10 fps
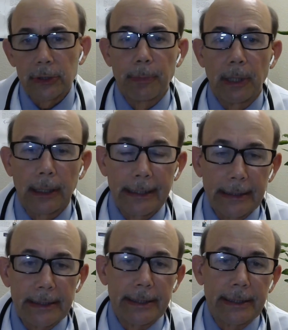
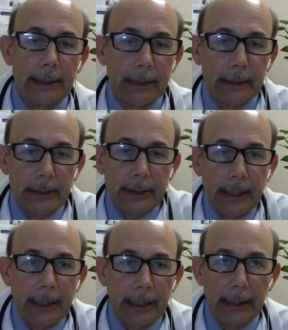spondylitis
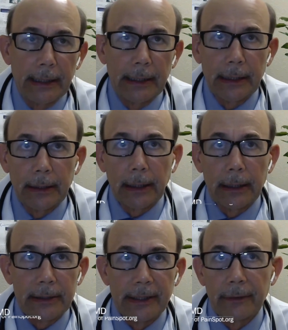is
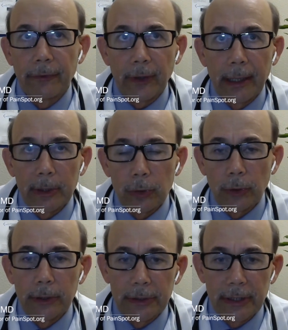an
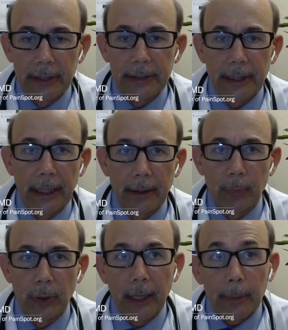inflammatory disease
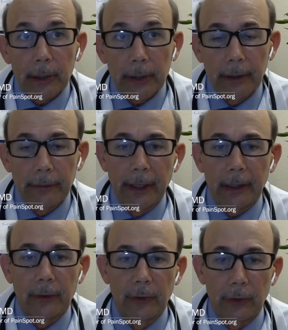that predominantly
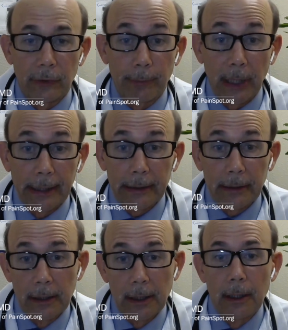affects your
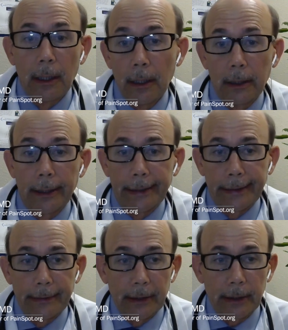spine.
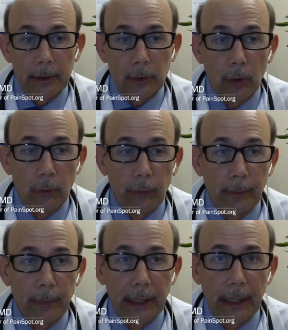It can go
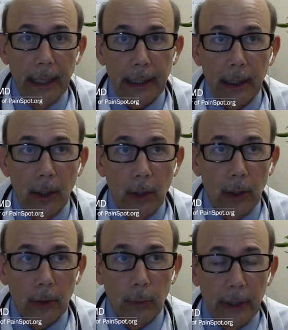from the neck
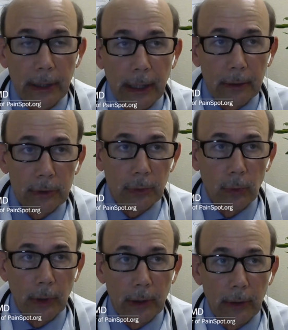all the way down
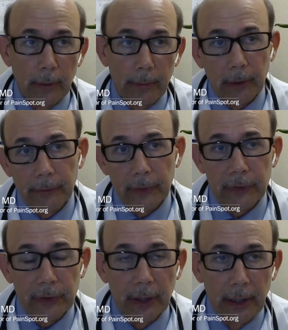to where the
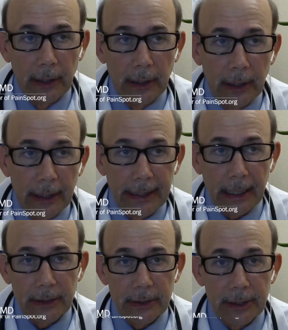pelvis
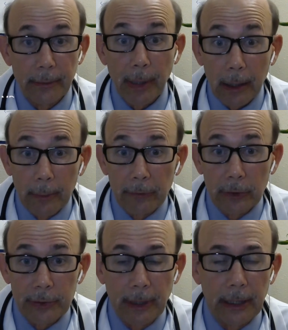attaches to the bottom
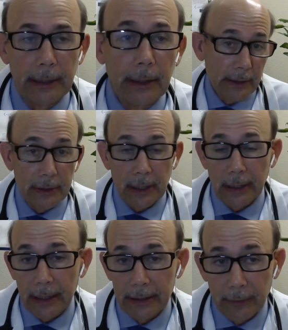of your spine. It's
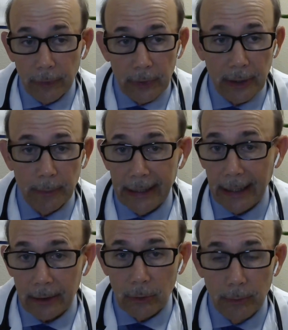a lot different than
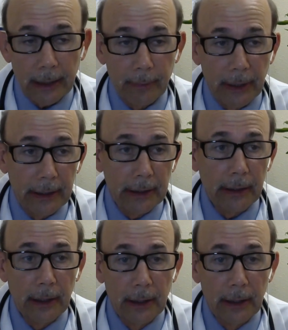mechanical back pain,